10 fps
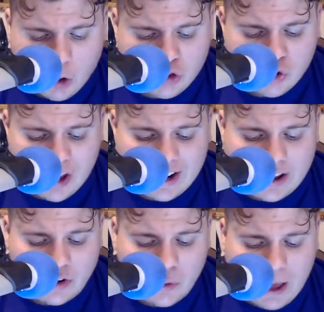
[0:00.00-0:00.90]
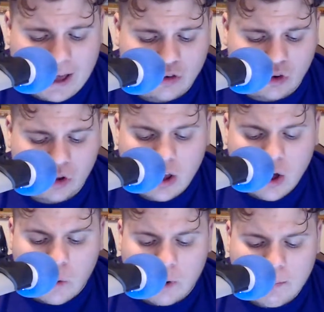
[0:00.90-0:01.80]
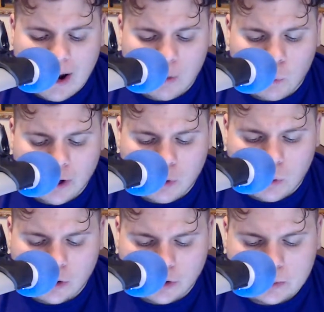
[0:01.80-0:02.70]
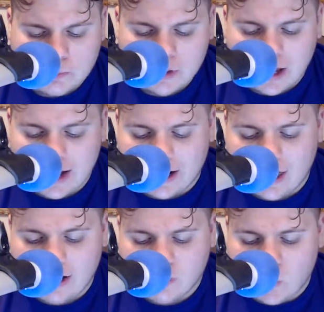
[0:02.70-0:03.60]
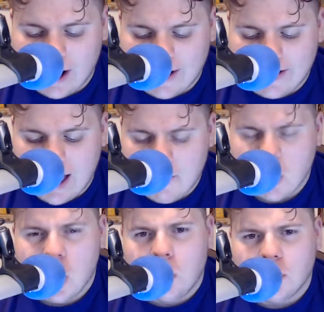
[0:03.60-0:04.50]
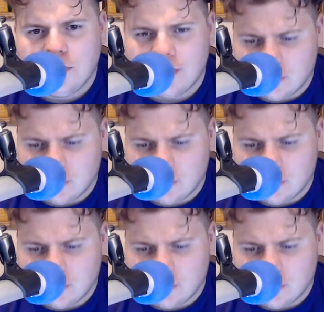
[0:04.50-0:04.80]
2nd at Newcastle, 1 mile, 1/4 and a Class 4 handicap. Horse finished